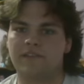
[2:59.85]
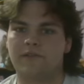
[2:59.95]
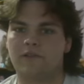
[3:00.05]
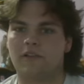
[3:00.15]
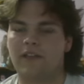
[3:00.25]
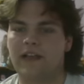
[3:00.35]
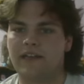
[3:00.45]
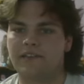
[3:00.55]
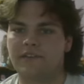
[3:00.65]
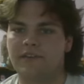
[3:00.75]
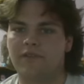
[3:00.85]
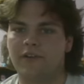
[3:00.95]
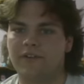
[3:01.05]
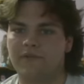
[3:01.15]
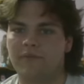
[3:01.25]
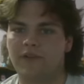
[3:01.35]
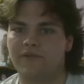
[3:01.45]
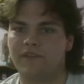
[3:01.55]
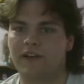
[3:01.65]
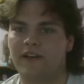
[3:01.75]
your classic fucking buff
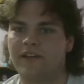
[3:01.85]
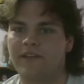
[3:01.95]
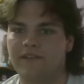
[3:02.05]
guy.